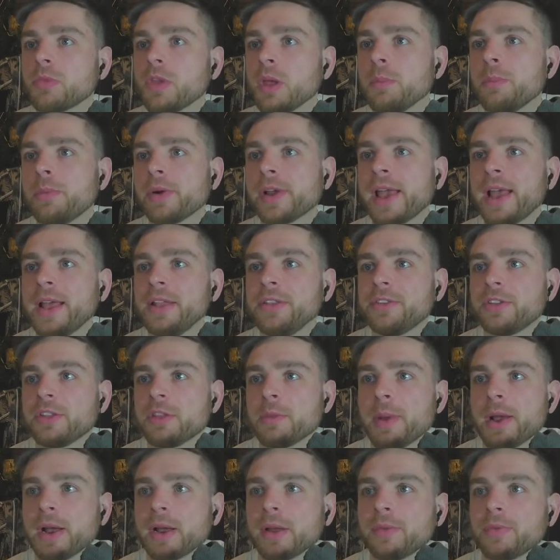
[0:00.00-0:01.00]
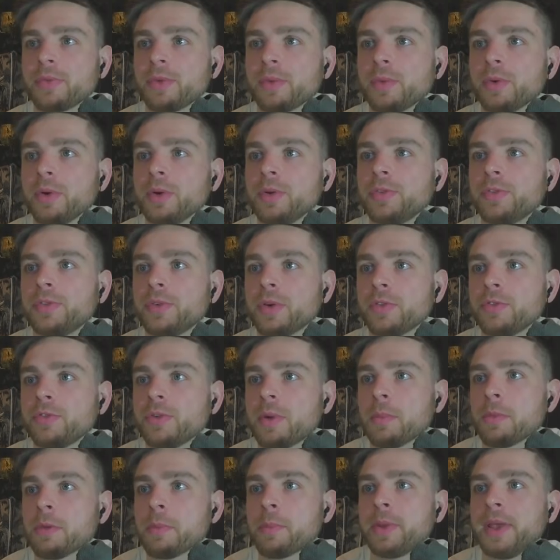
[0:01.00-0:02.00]
but getting to the back of the roof
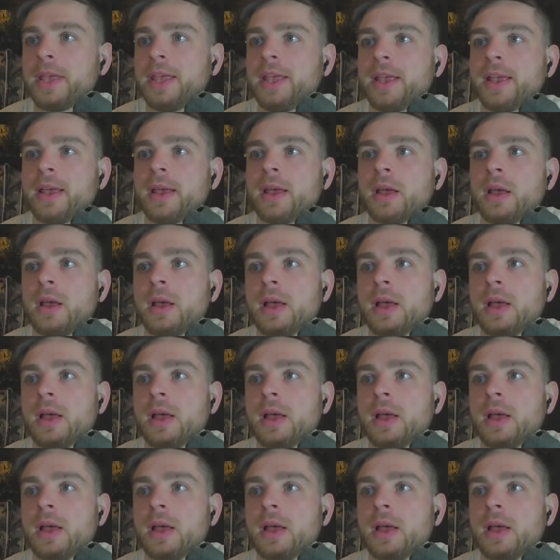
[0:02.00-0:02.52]
from the peak